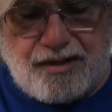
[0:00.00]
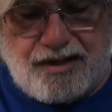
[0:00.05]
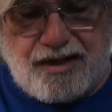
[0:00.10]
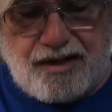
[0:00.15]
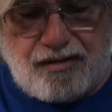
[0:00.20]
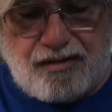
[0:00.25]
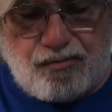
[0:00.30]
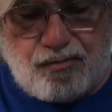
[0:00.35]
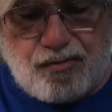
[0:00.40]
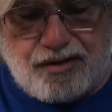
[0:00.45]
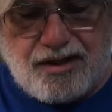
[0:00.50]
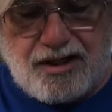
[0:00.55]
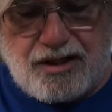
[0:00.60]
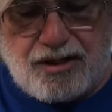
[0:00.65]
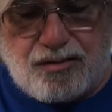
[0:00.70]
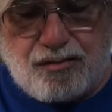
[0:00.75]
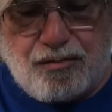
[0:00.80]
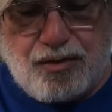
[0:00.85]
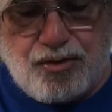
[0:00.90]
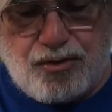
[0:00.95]
And then when
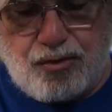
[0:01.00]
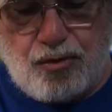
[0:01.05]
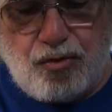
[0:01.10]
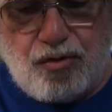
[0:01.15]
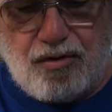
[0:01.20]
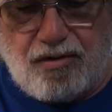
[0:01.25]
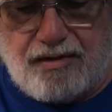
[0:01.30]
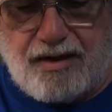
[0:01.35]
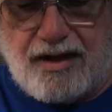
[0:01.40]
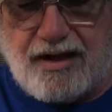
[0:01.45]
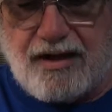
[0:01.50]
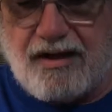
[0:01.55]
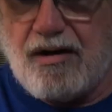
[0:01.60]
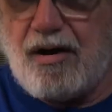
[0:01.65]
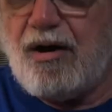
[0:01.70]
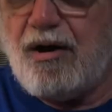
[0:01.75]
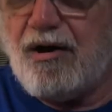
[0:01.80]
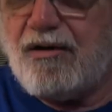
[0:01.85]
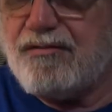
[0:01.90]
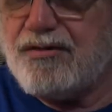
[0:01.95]
these mature, they
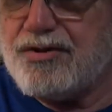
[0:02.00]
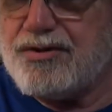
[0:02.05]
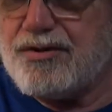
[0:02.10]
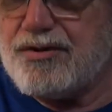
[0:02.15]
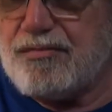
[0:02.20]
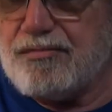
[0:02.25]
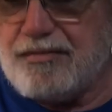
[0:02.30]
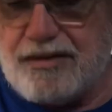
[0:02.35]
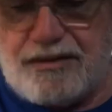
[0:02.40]
harvest them.